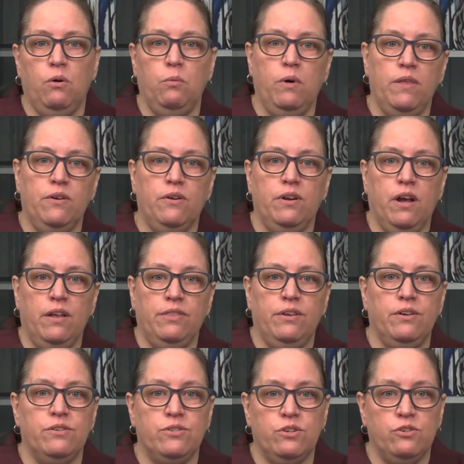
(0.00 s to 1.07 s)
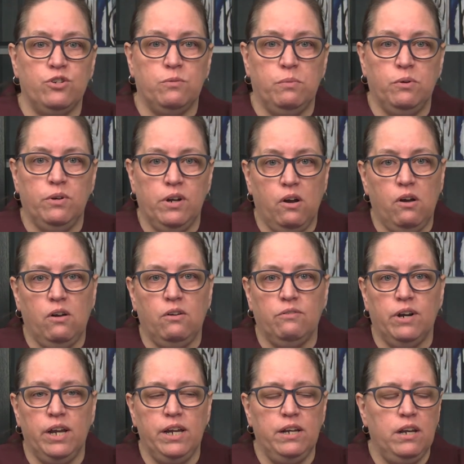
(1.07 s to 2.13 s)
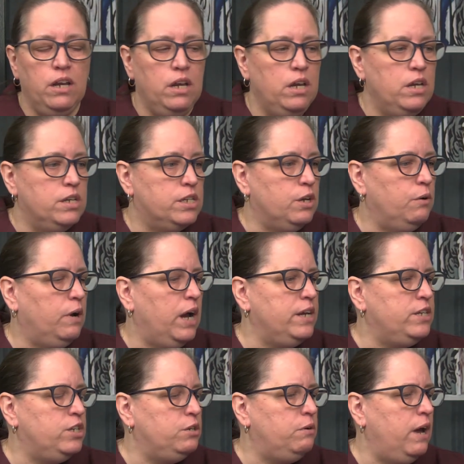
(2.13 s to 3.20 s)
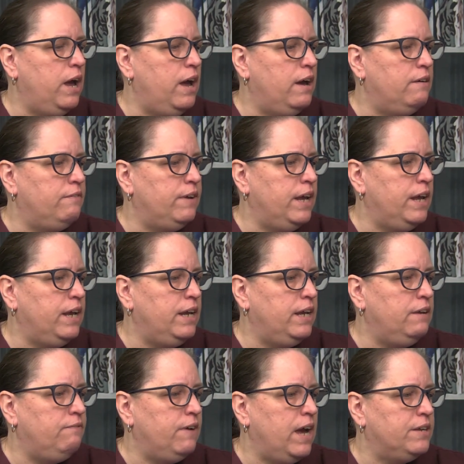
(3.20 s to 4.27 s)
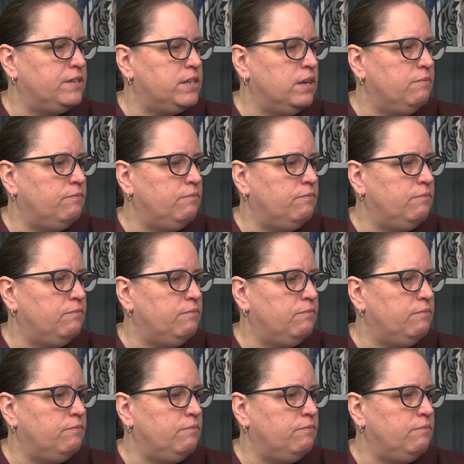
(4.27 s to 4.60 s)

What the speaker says: whether or not they're searchable at all, right? So I do have a Fast Tip